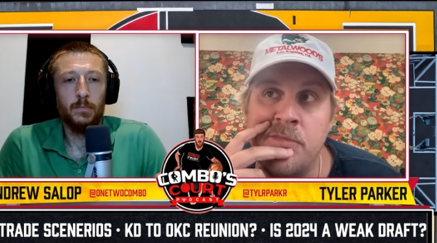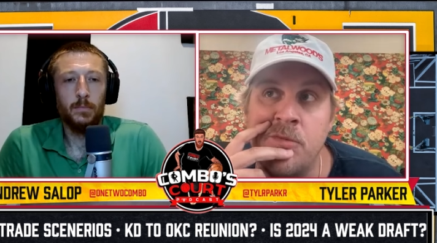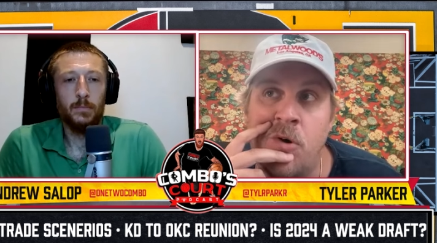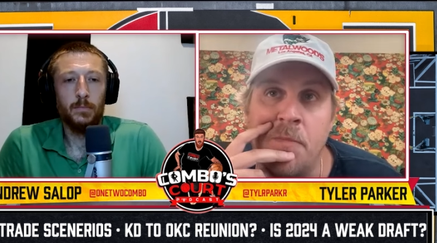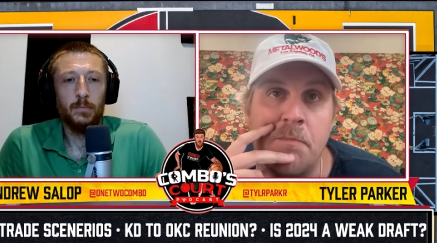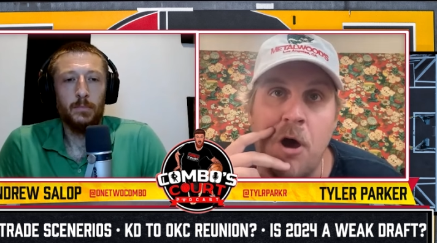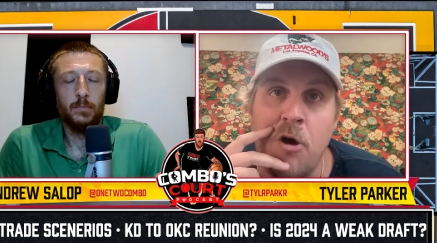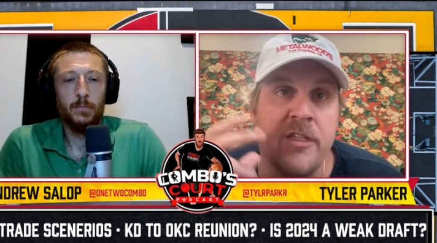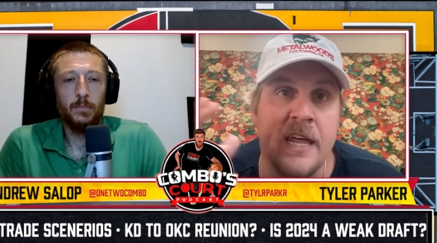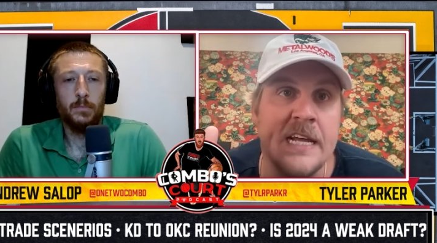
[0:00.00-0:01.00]
Speaker 1: on
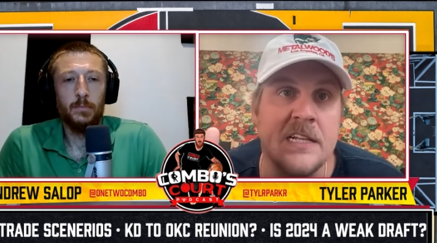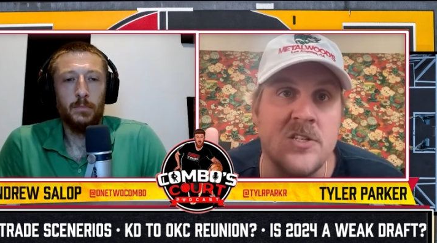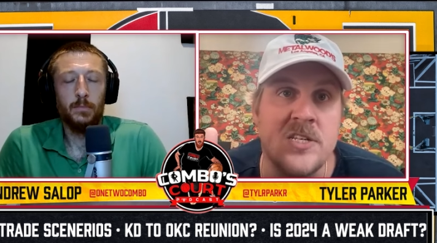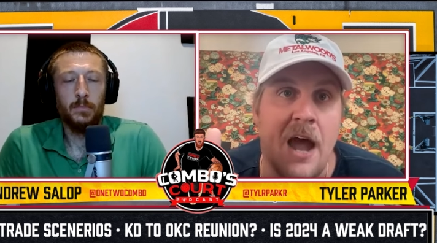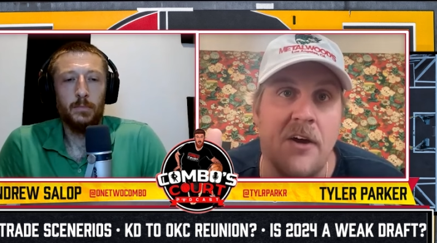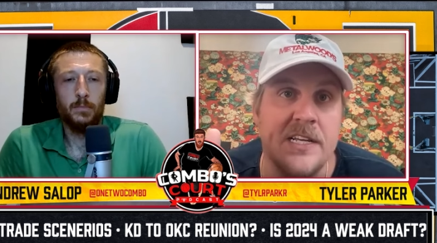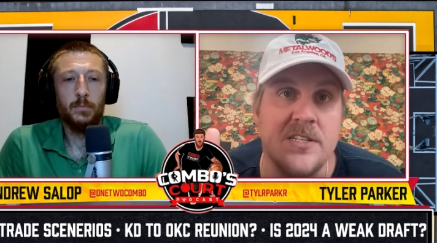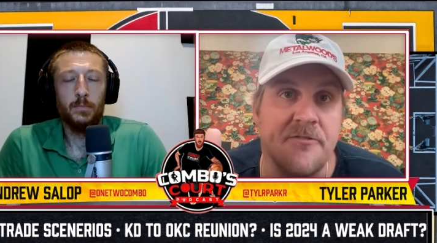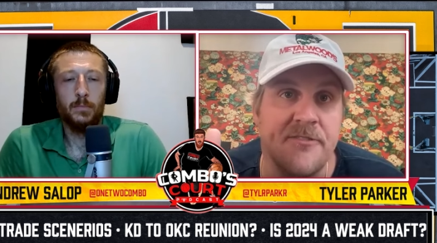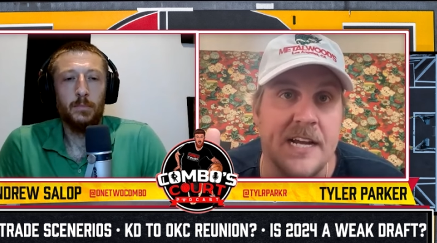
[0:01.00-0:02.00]
both ends how he's
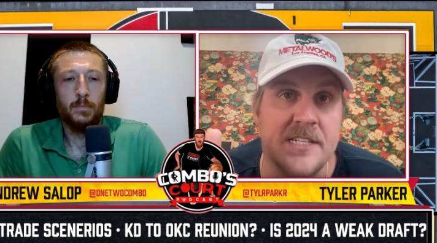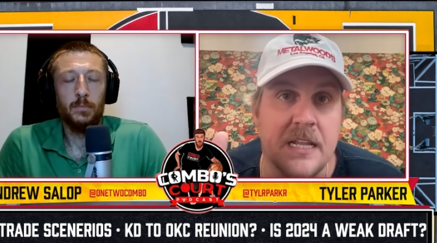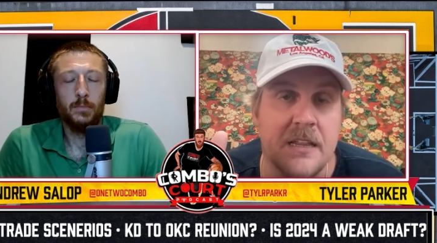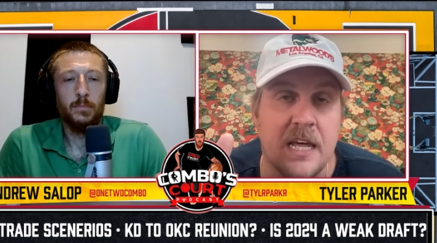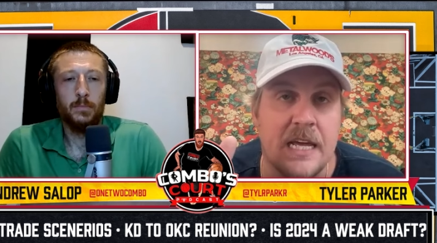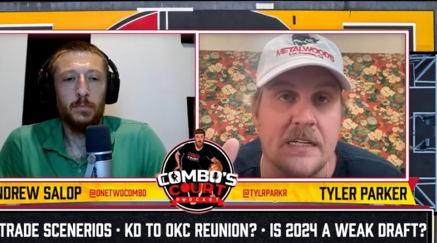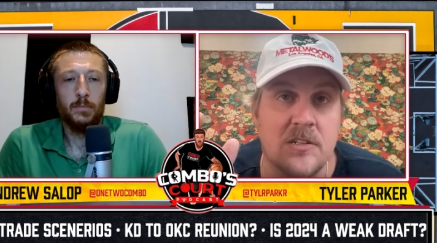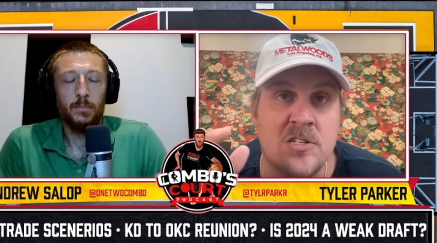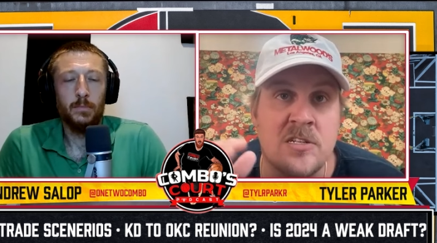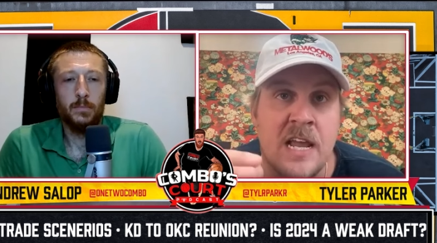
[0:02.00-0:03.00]
affecting
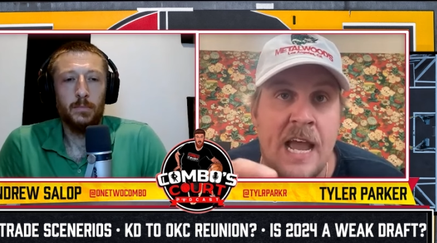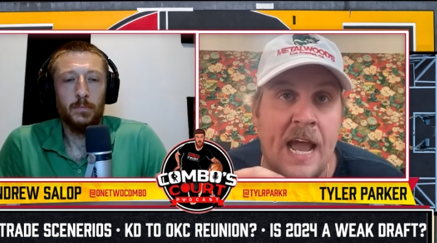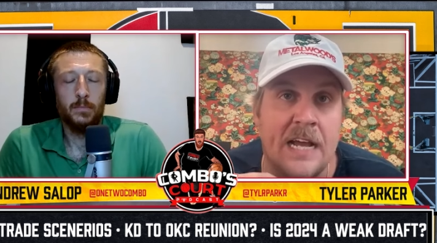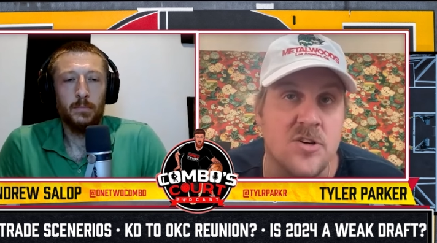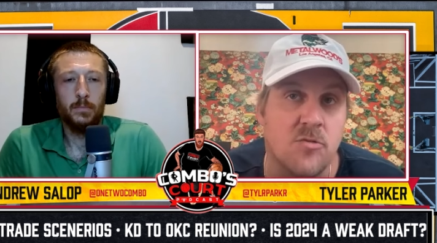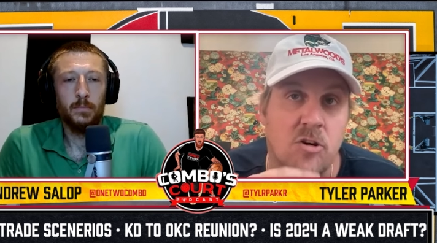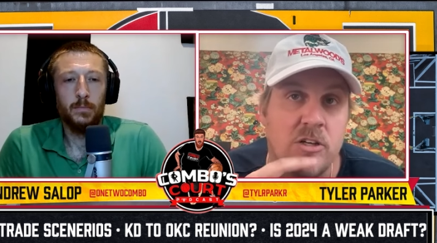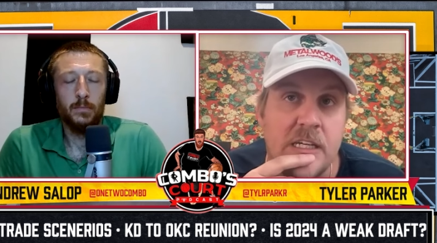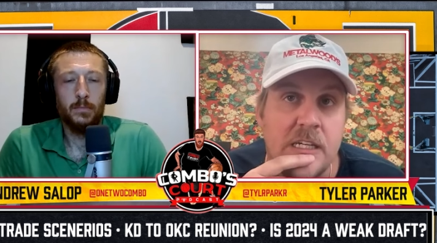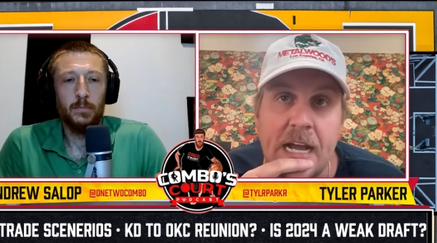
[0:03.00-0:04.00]
things as a
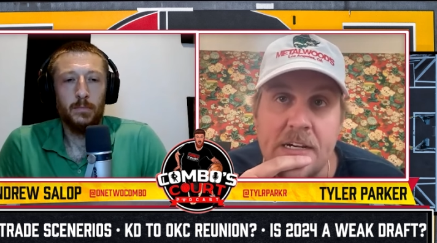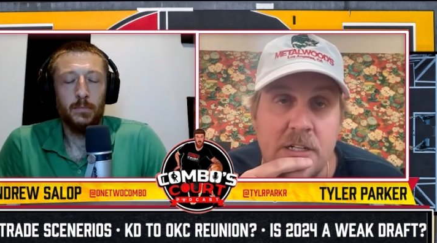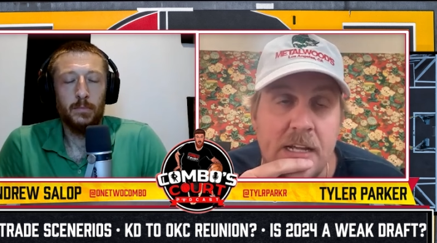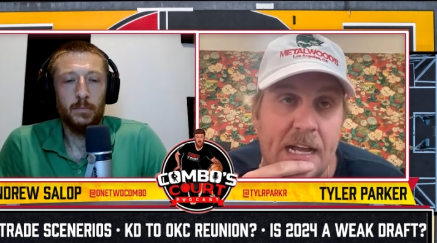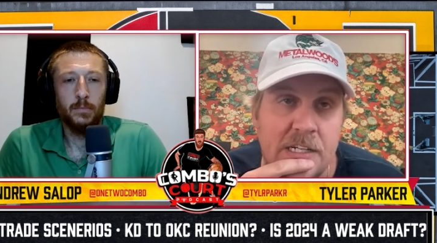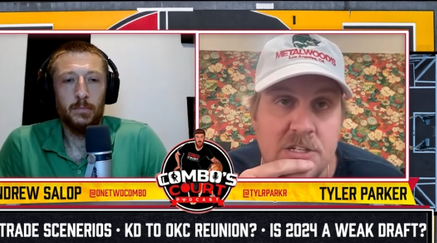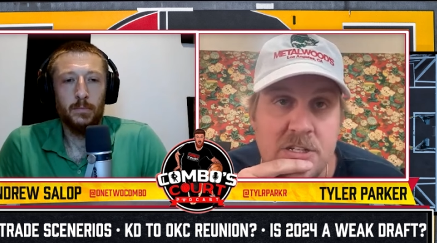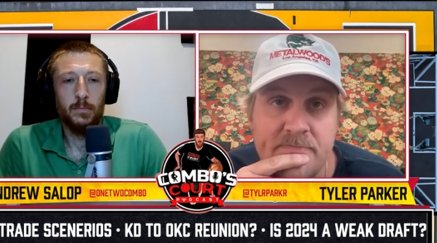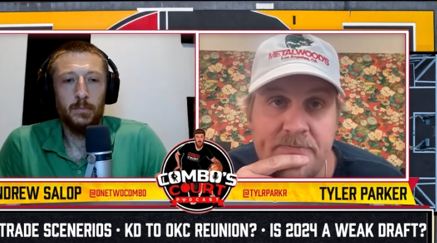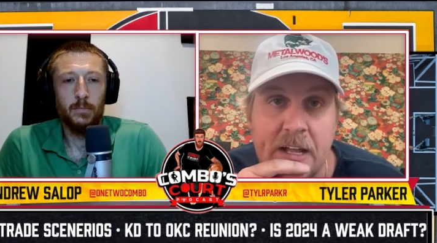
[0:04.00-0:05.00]
rookie. I yeah, I
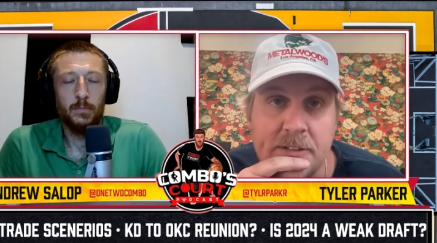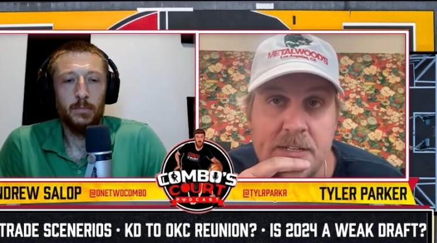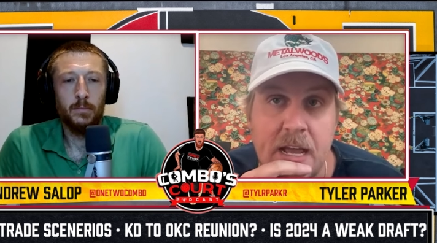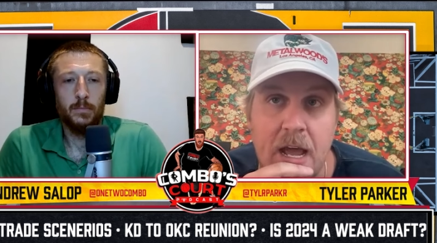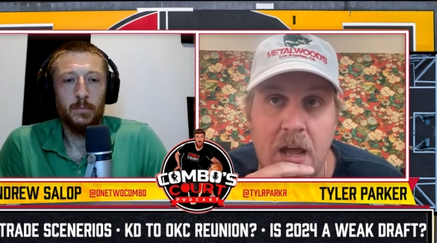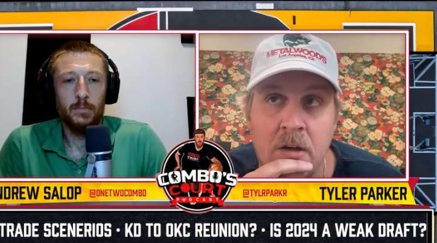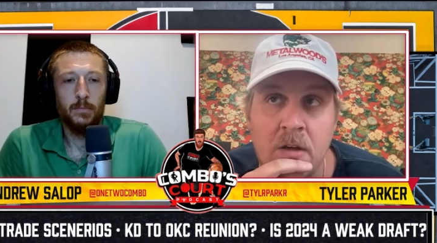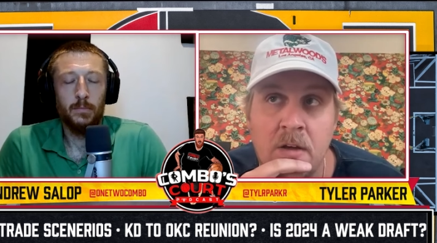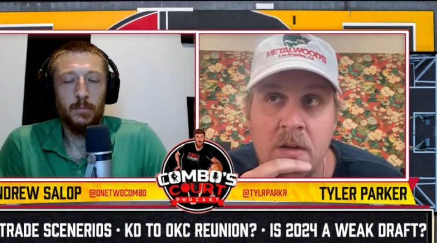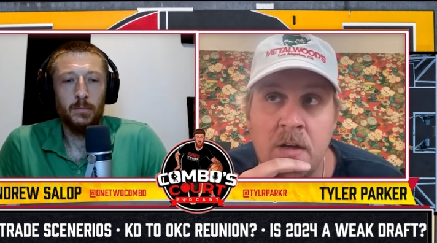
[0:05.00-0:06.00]
just felt uh,
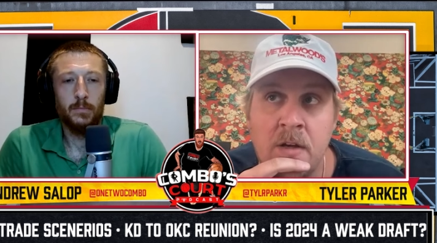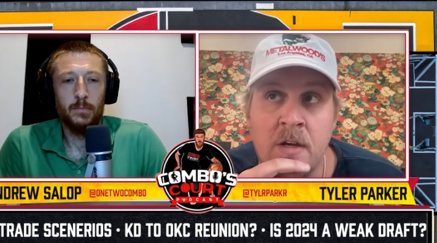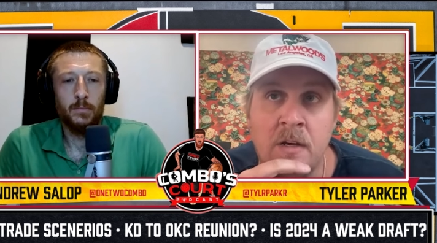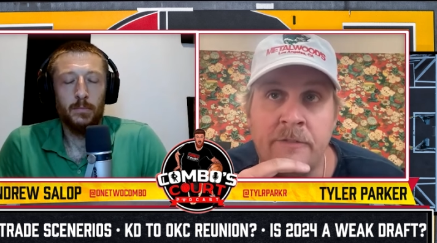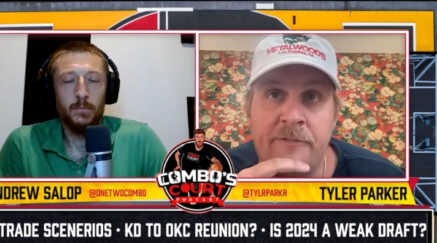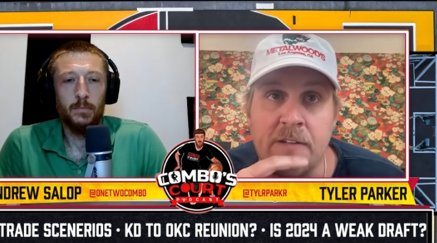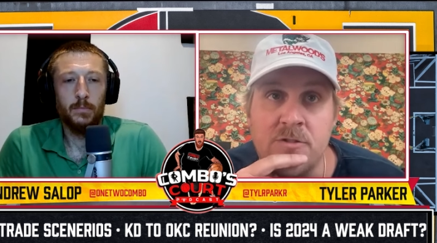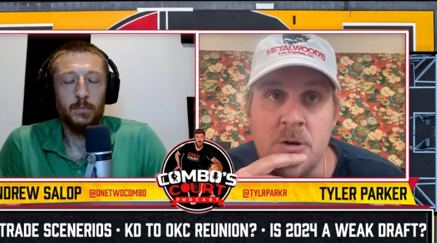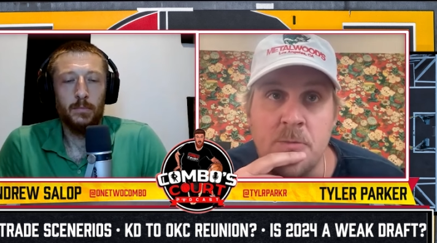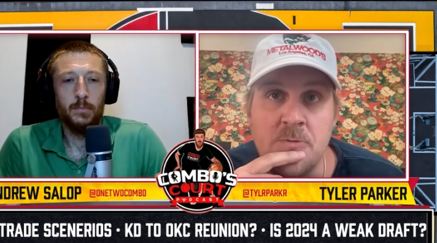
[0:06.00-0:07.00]
felt
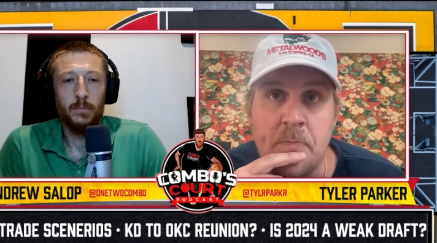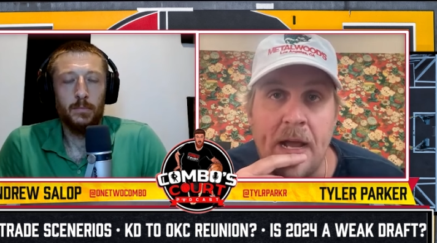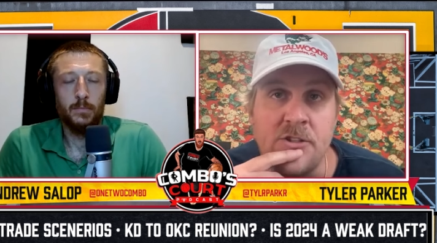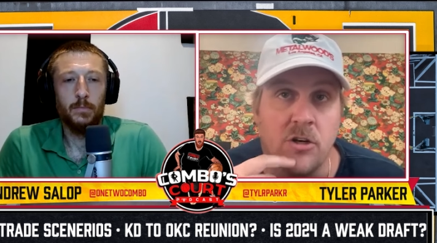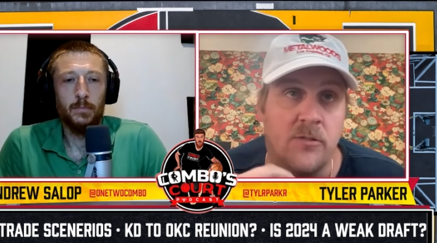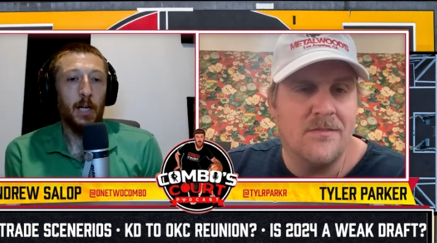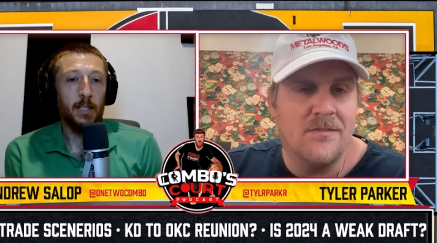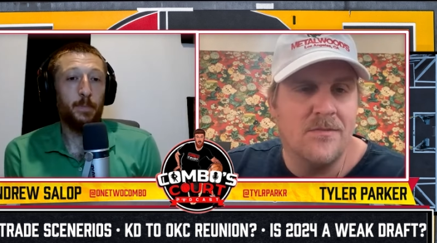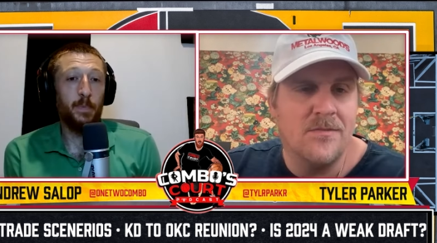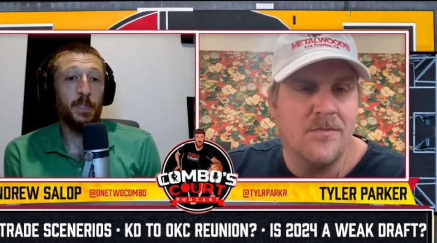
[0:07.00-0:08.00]
super special.
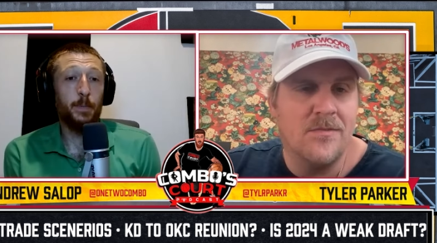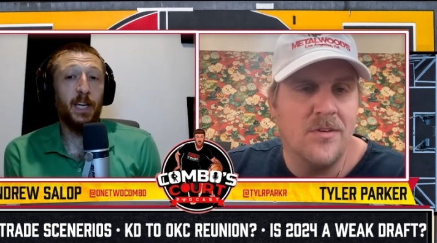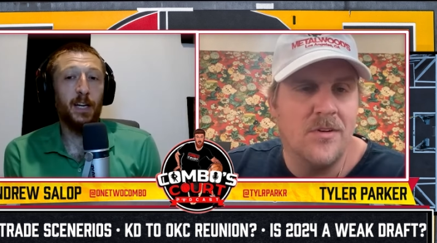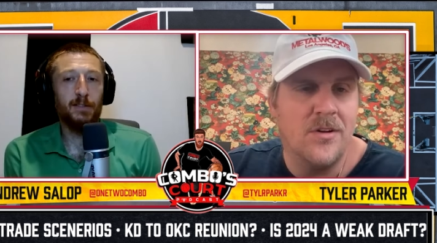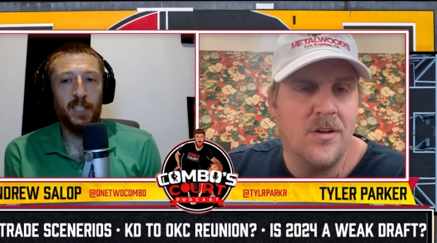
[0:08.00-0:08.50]
Speaker 2: Speaking of